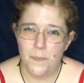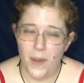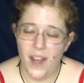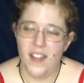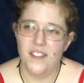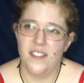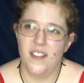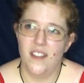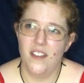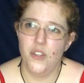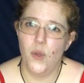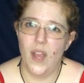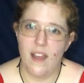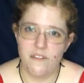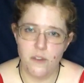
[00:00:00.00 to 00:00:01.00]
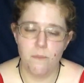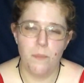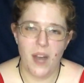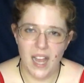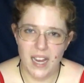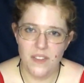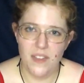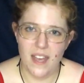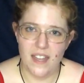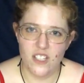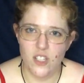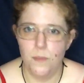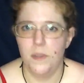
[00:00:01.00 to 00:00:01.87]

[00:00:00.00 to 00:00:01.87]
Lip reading: but you have to buy that